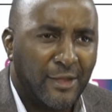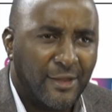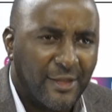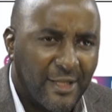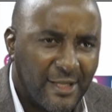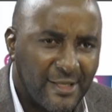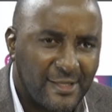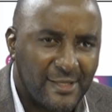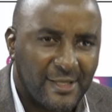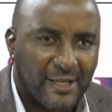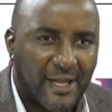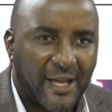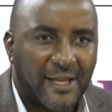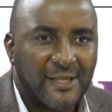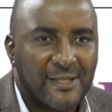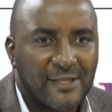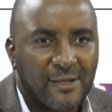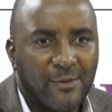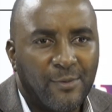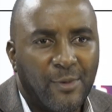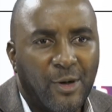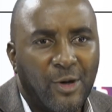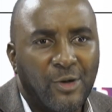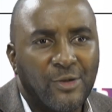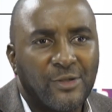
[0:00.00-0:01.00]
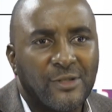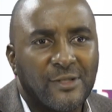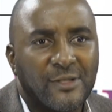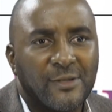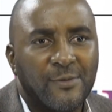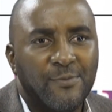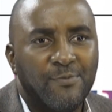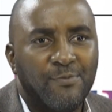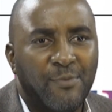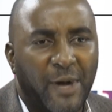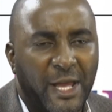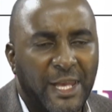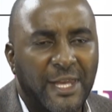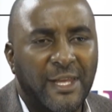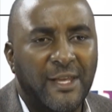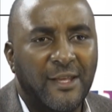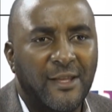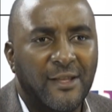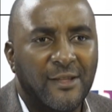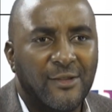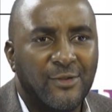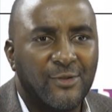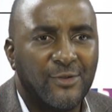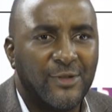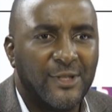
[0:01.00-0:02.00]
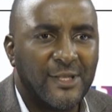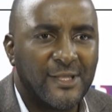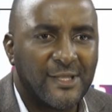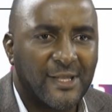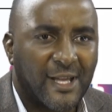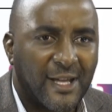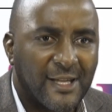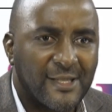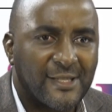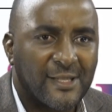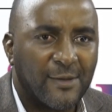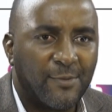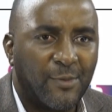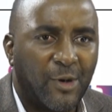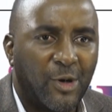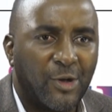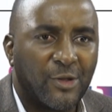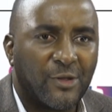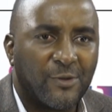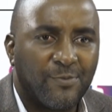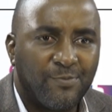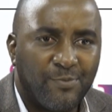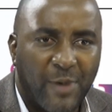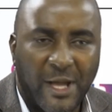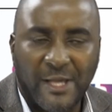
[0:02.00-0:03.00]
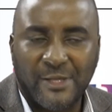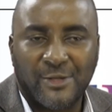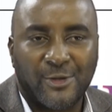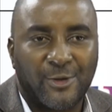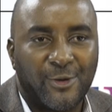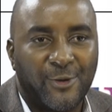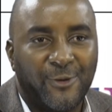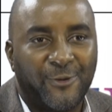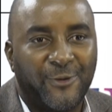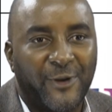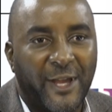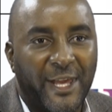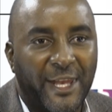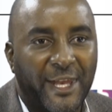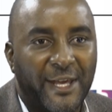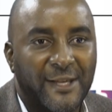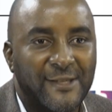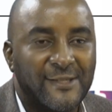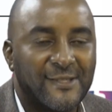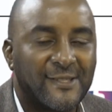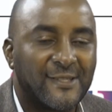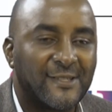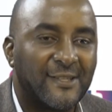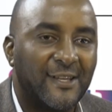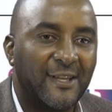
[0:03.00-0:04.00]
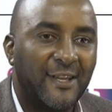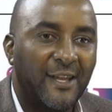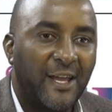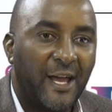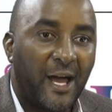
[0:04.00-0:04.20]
discuss about money, to discuss about personal finance.